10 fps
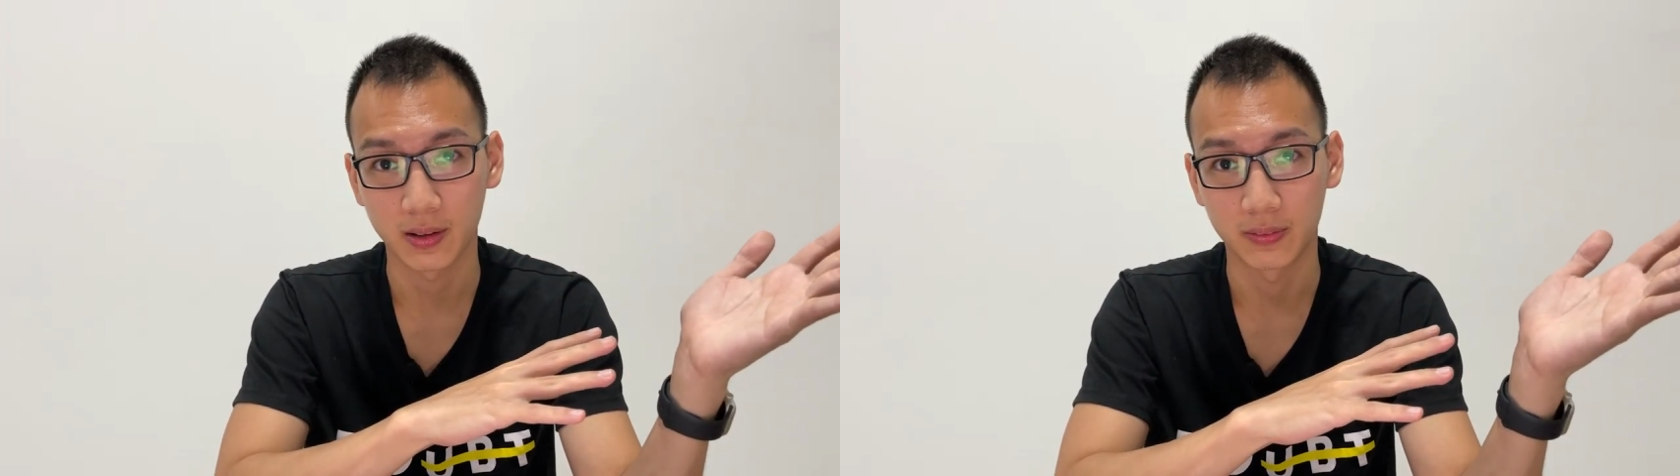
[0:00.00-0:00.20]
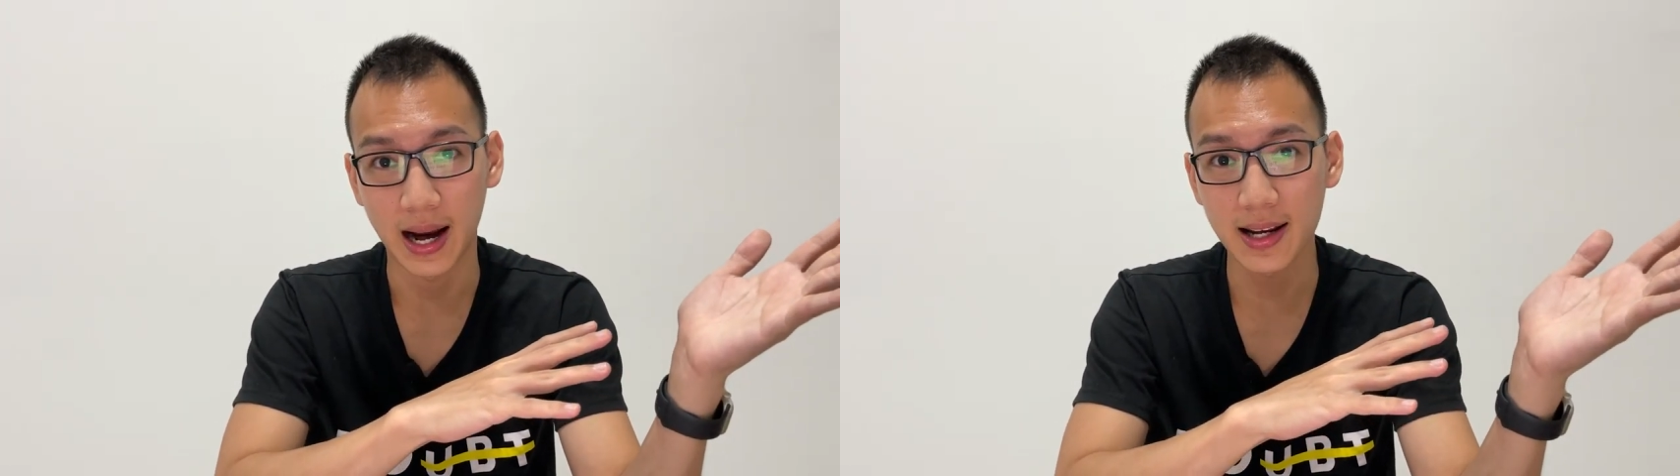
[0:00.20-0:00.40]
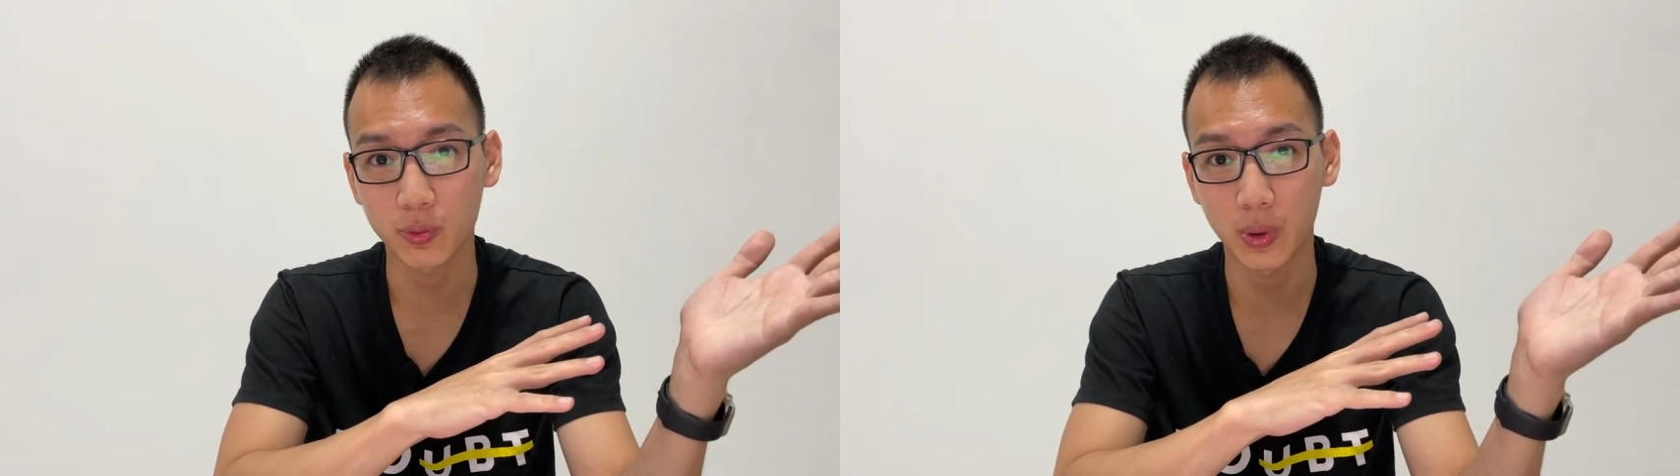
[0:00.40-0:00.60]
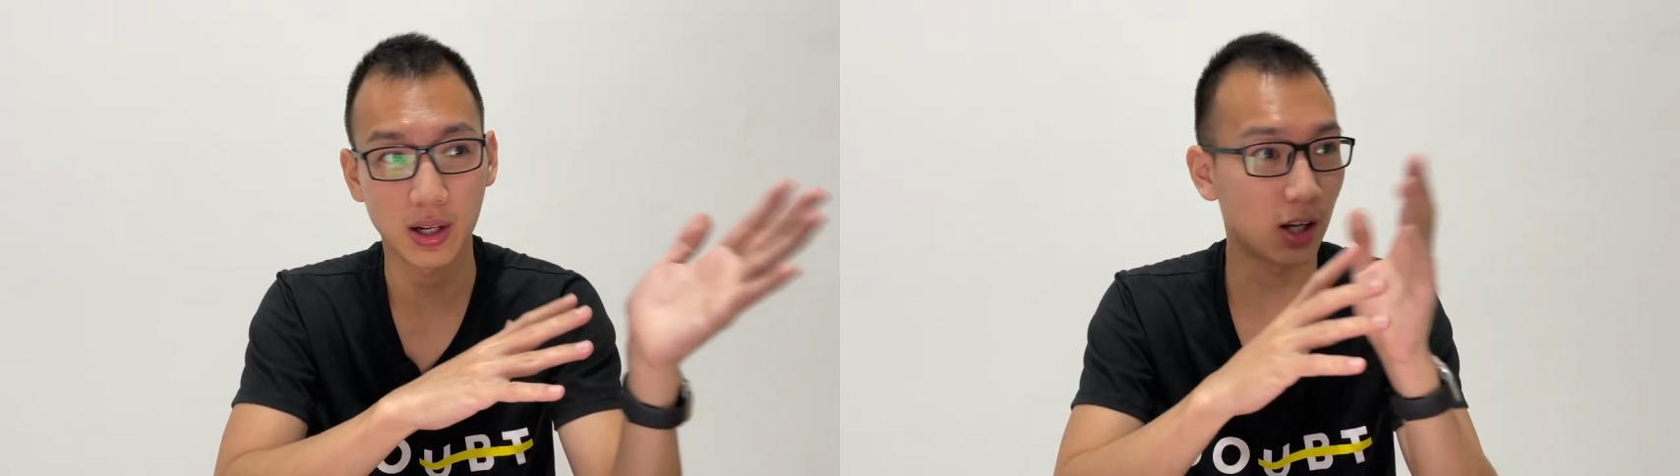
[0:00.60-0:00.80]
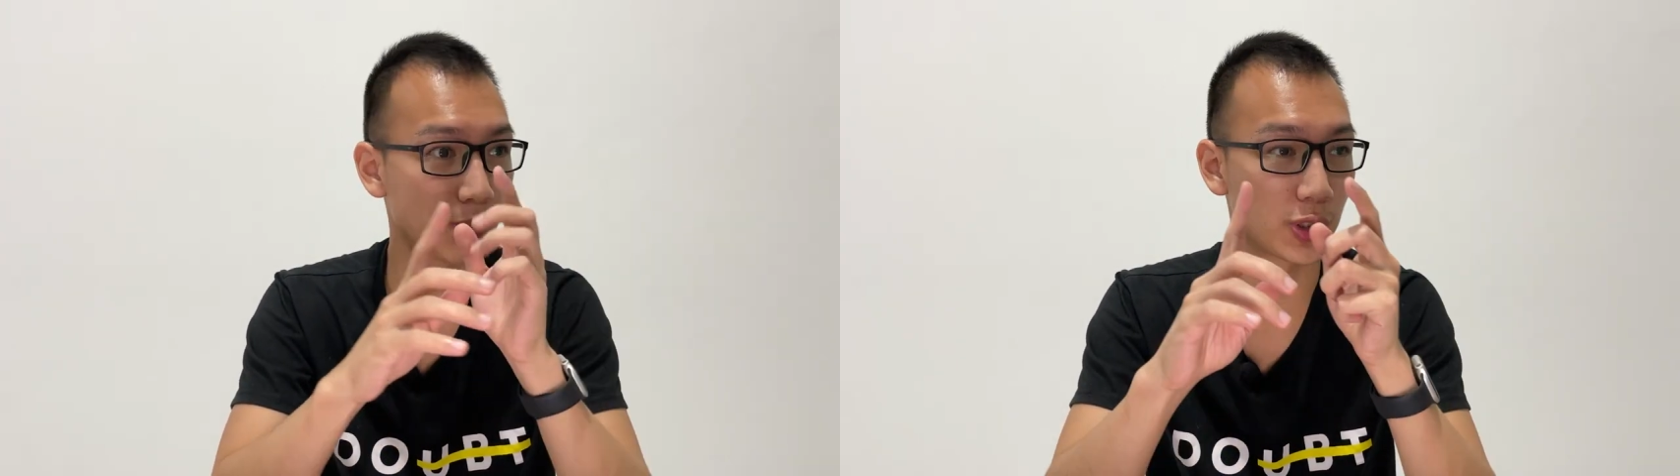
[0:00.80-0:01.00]
Right? When
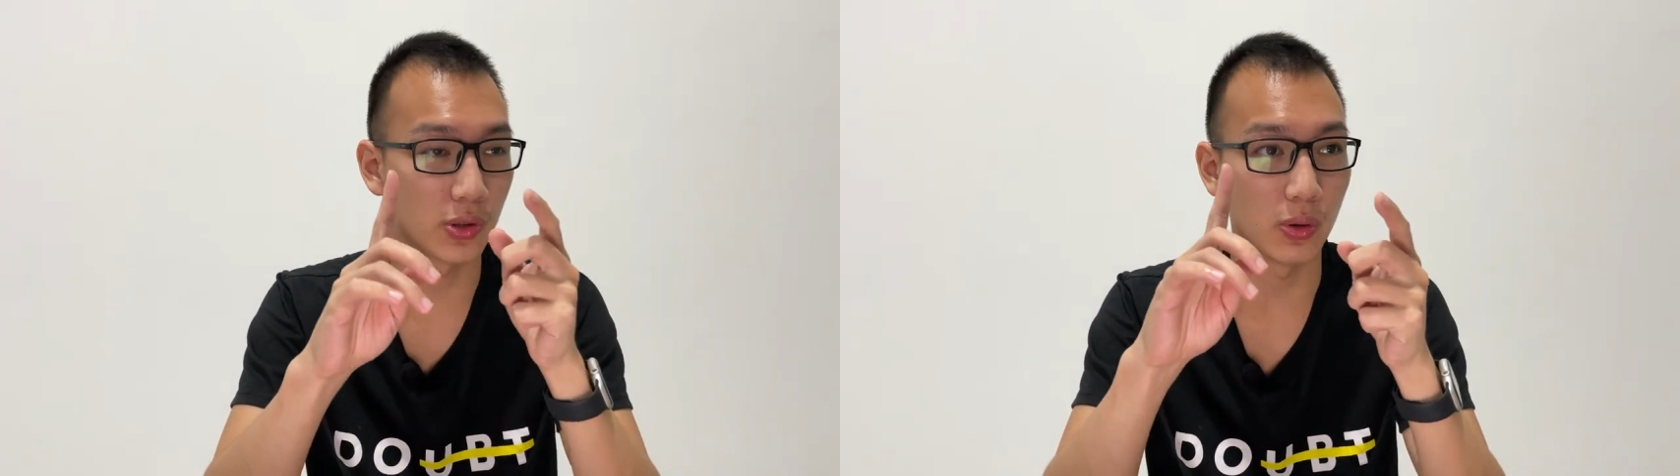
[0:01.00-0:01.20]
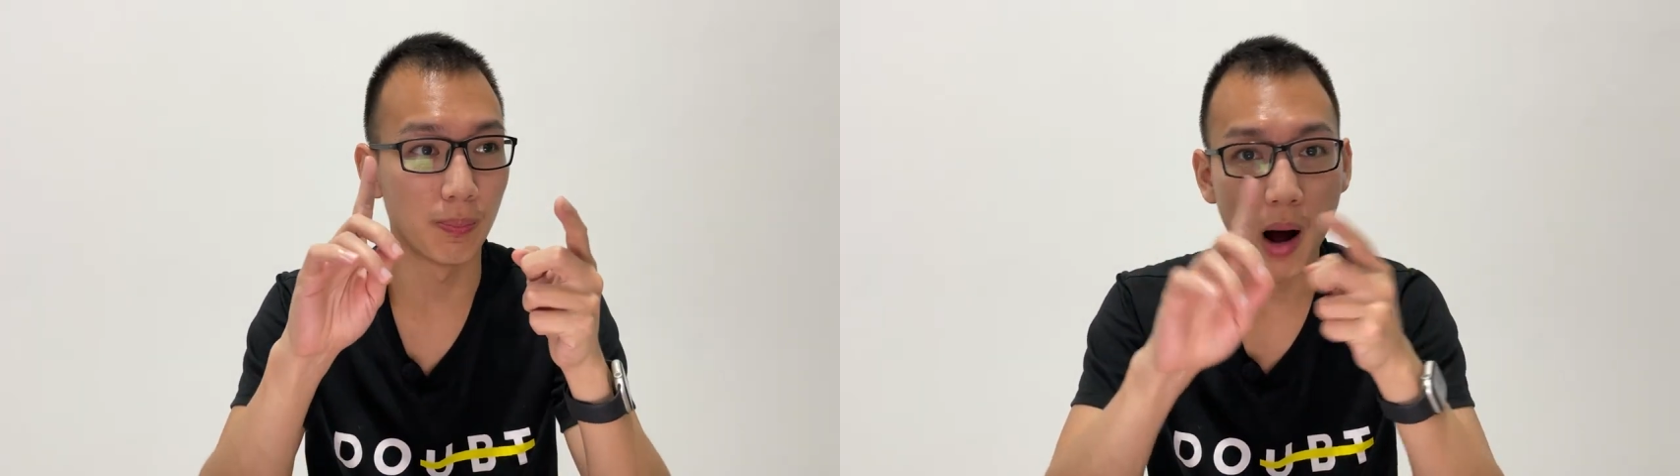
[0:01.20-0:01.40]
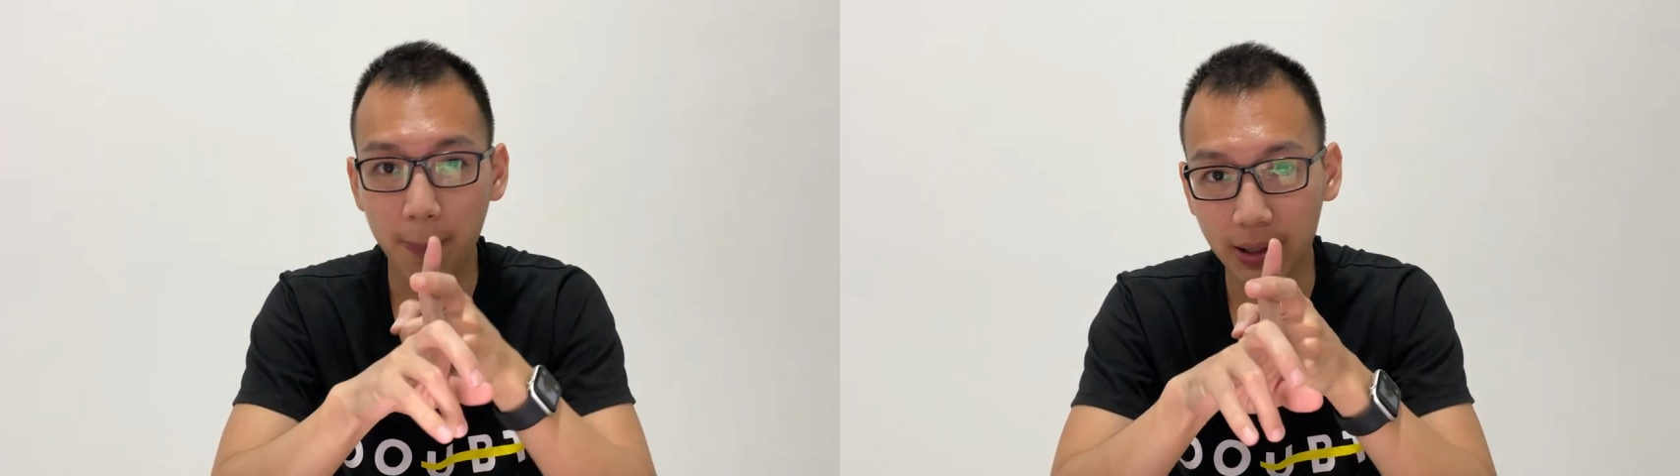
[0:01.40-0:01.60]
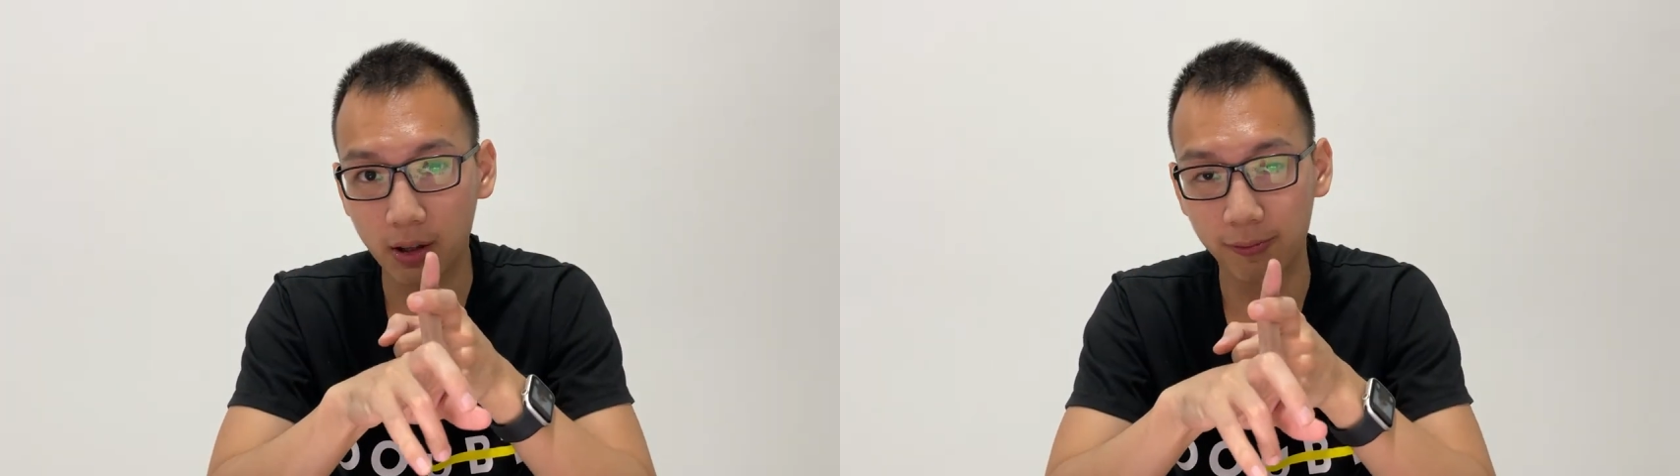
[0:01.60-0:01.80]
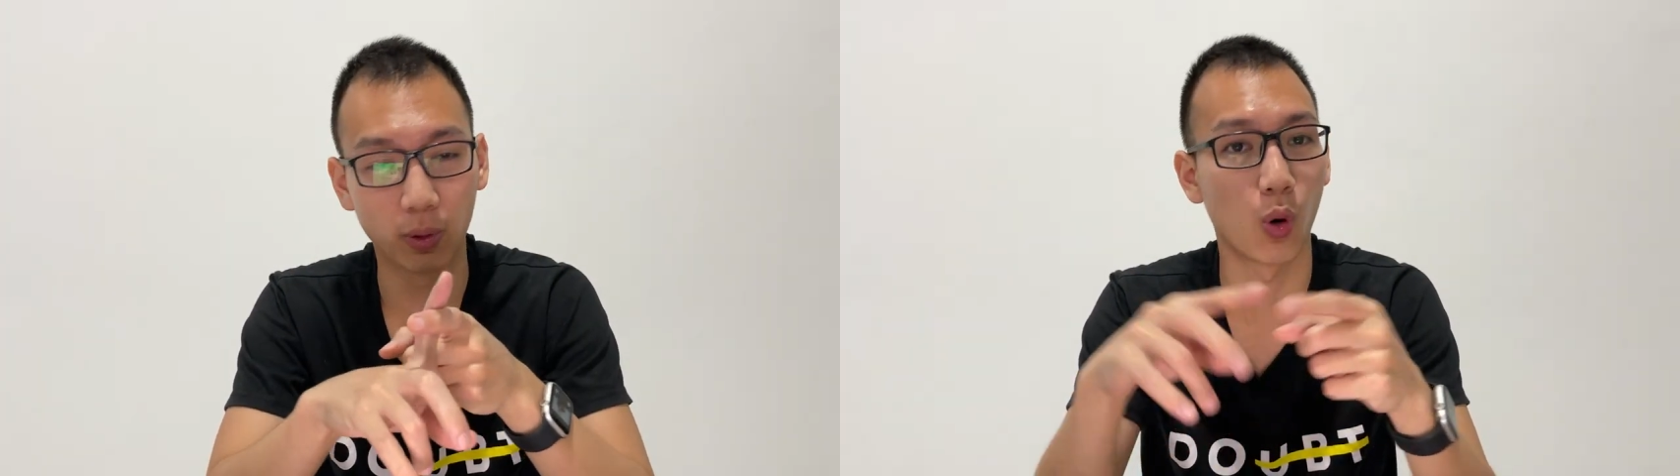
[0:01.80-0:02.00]
it comes to mopping
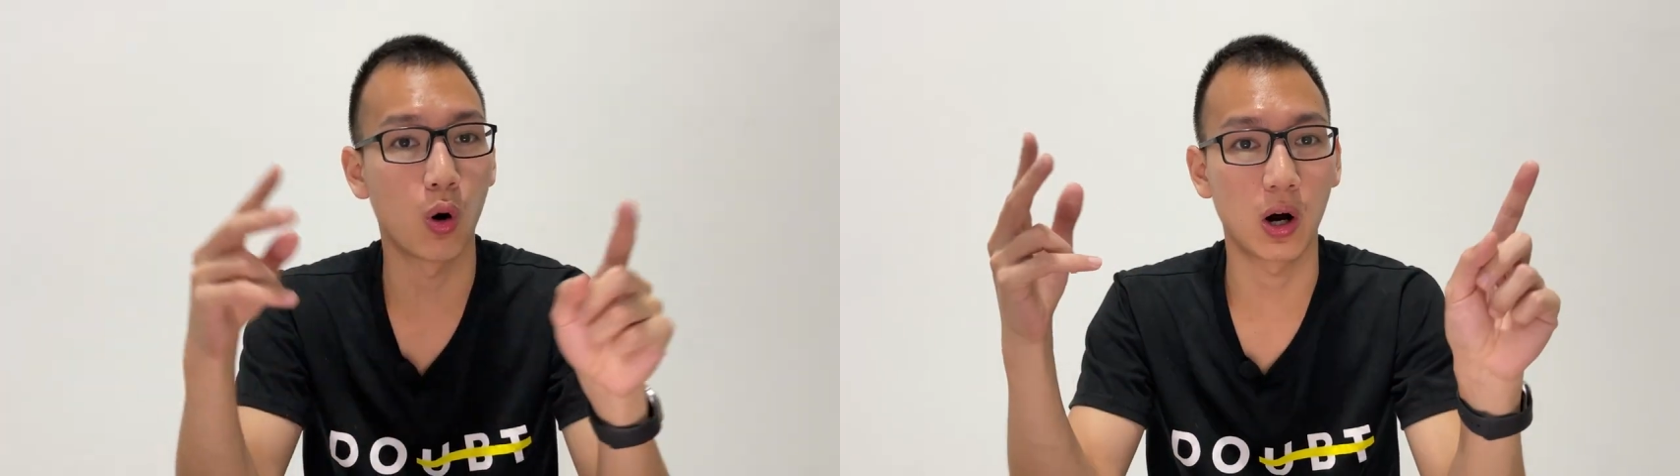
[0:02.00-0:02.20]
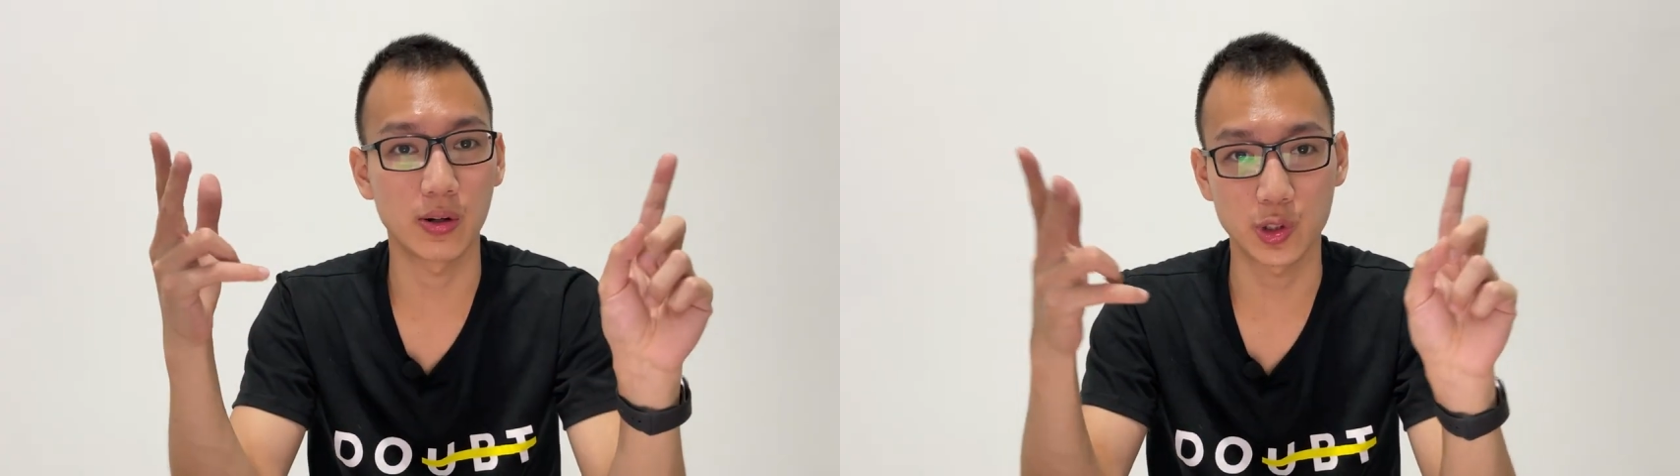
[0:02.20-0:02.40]
the floor,